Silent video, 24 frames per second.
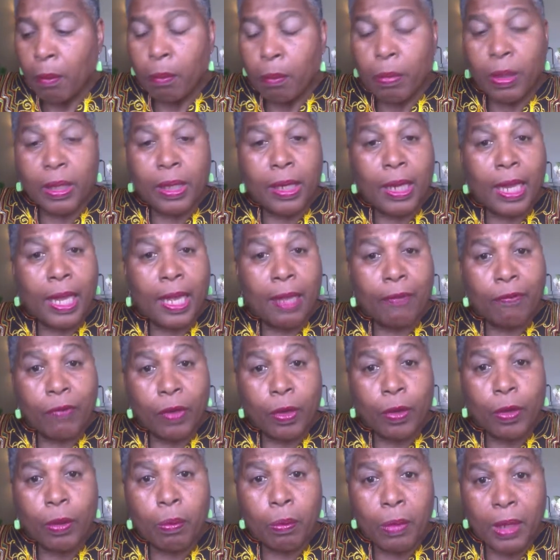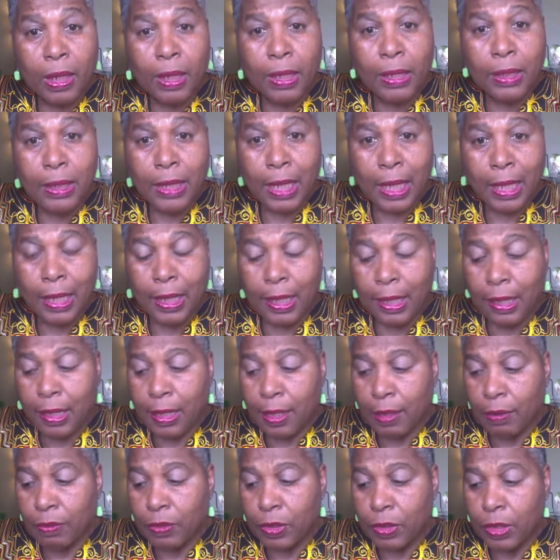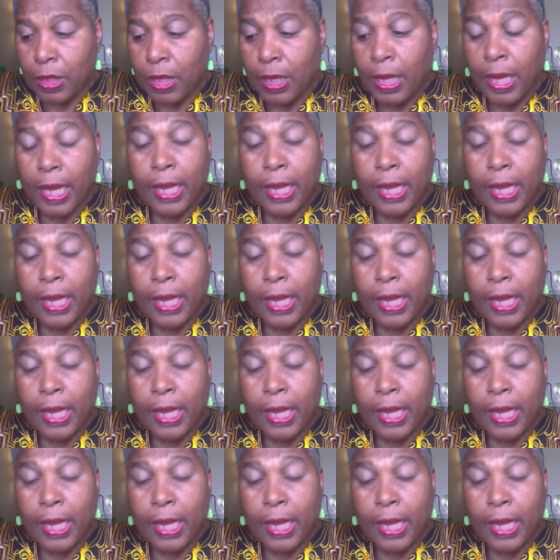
But he had very many psychic gifts,